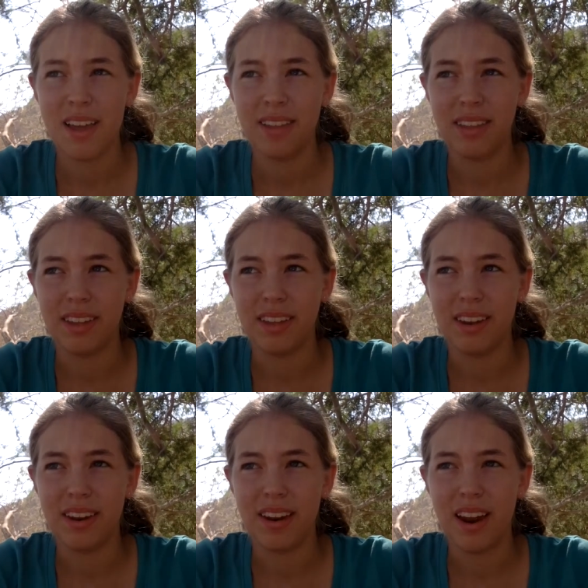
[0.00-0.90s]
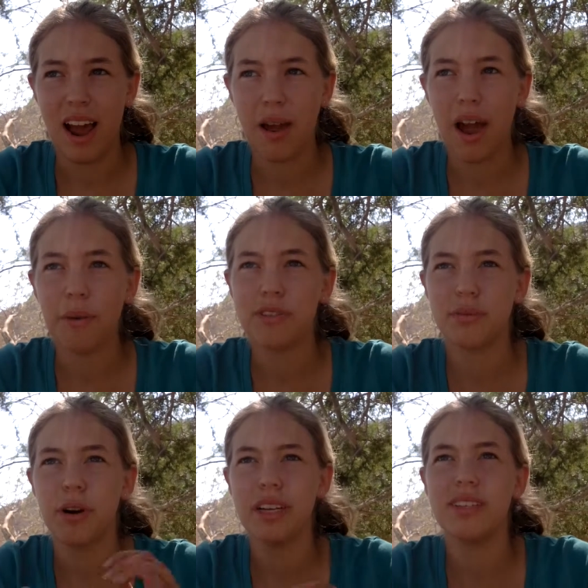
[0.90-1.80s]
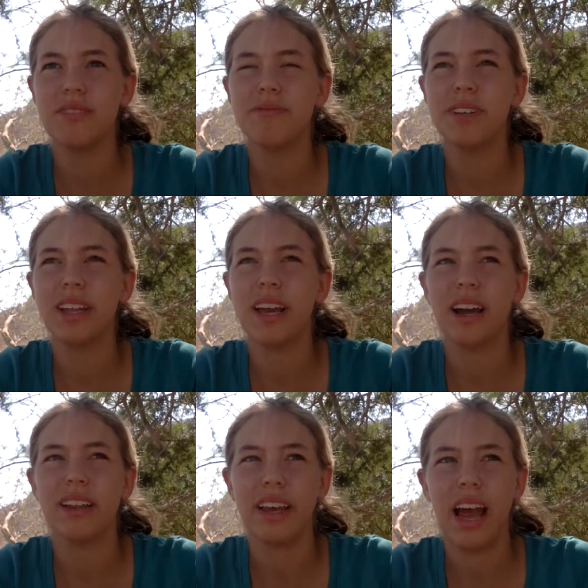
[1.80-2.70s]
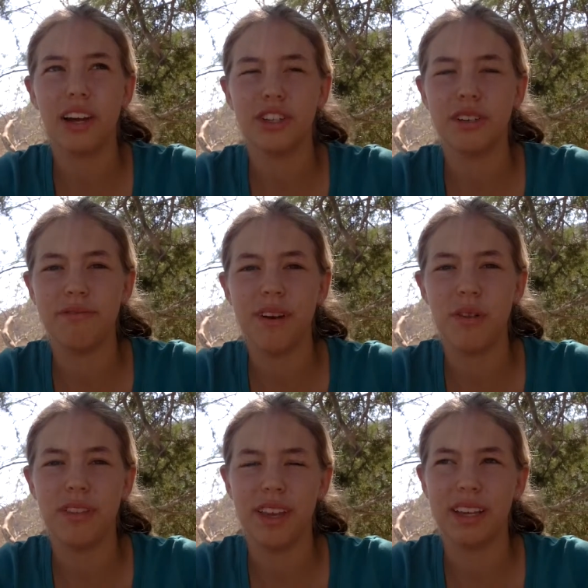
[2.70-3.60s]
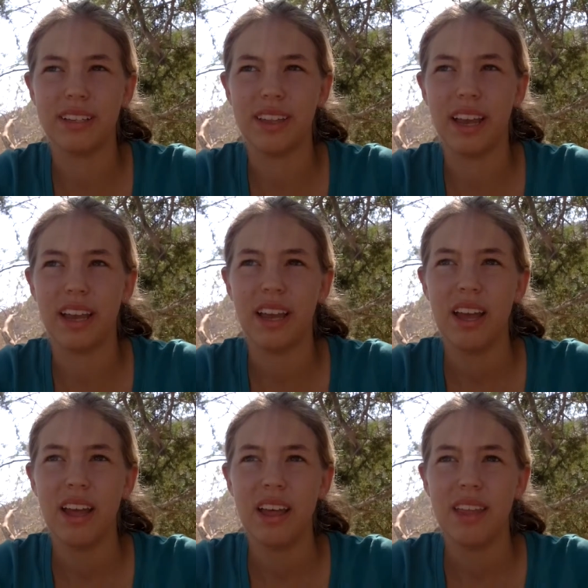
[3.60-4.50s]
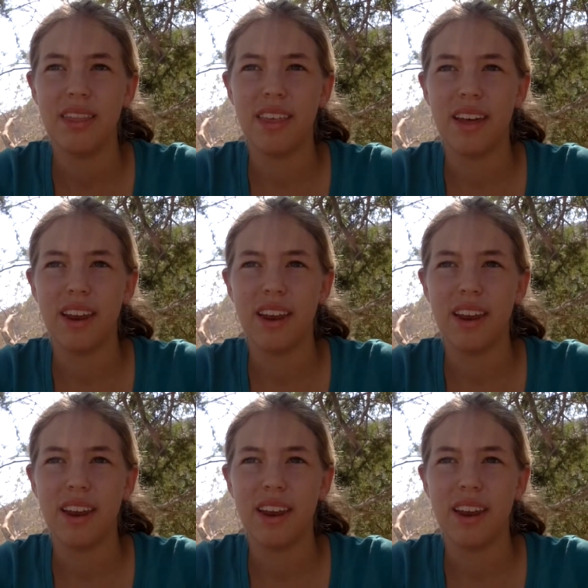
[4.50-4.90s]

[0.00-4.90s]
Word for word: the, I, I was surprised to feel like I, like, actually felt things and, like, that,